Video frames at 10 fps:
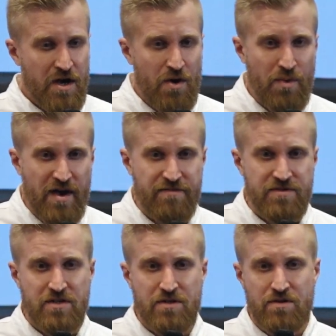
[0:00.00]
We have
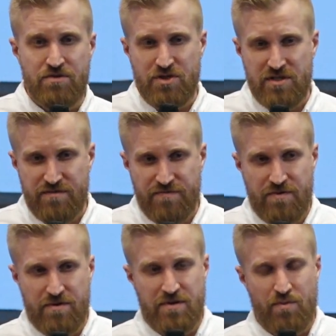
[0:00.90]
technologies
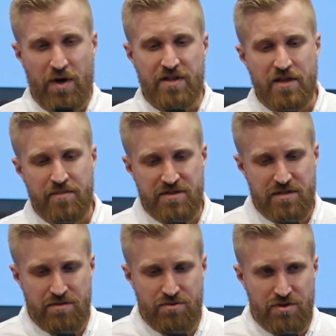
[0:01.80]
for white label
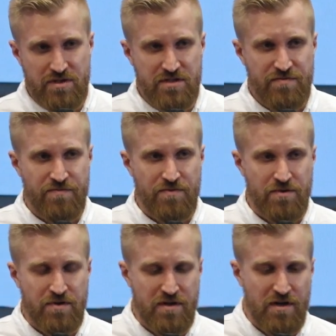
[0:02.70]
solutions
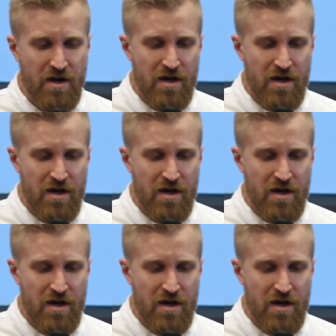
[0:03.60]
for